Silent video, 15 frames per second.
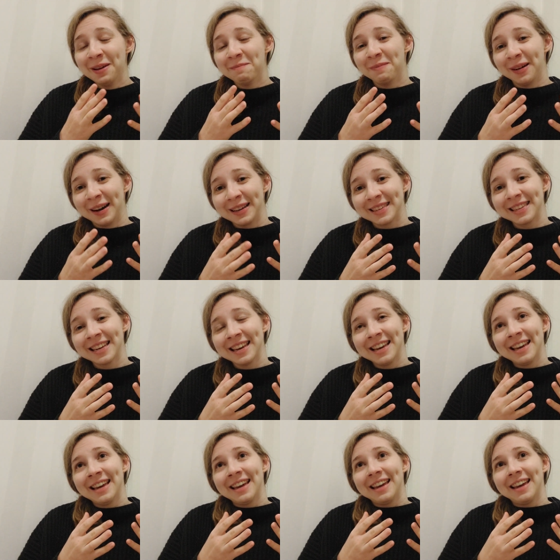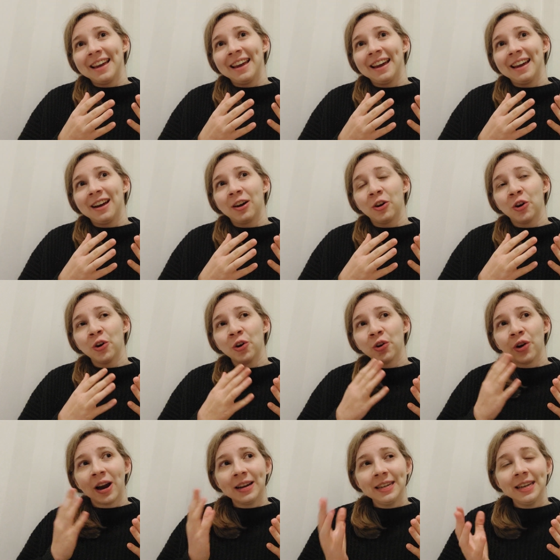but
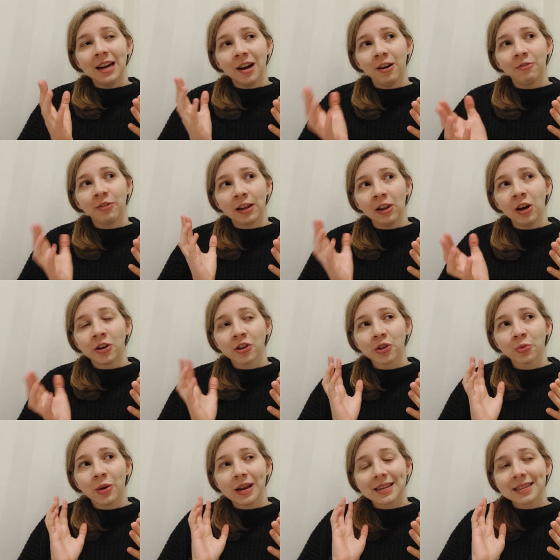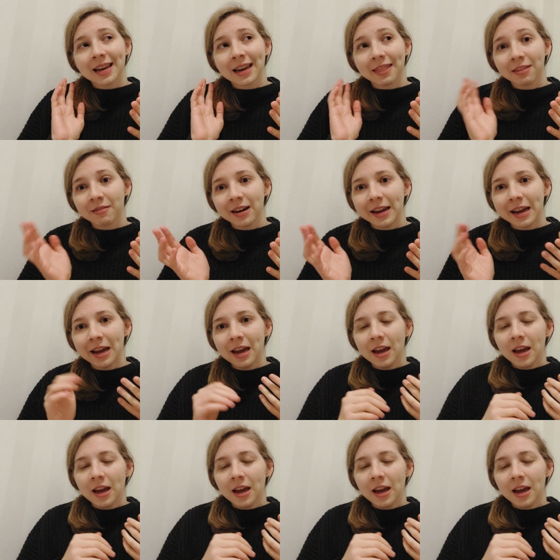her idea of a lunch was at 3.